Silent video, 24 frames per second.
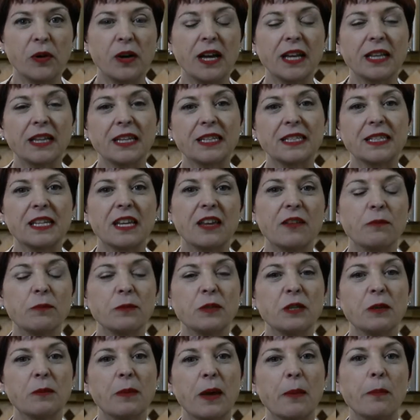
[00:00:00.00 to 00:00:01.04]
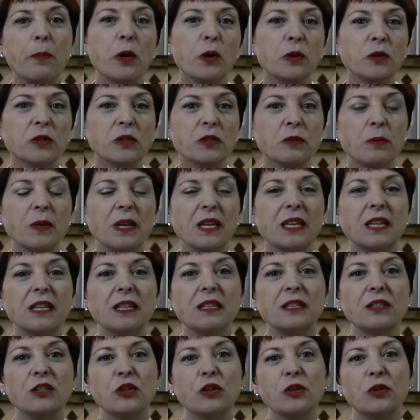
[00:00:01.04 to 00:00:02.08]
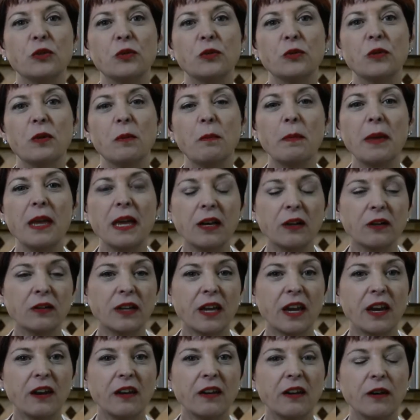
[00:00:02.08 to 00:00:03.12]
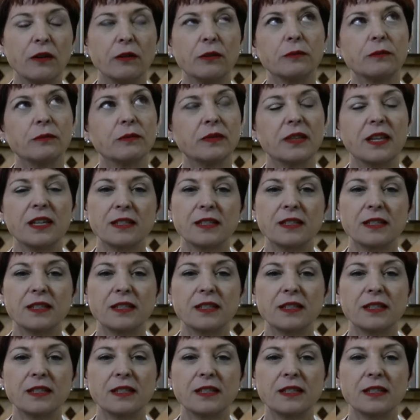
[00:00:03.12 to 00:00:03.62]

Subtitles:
I like to give them to my postman, to the mail carrier, oh,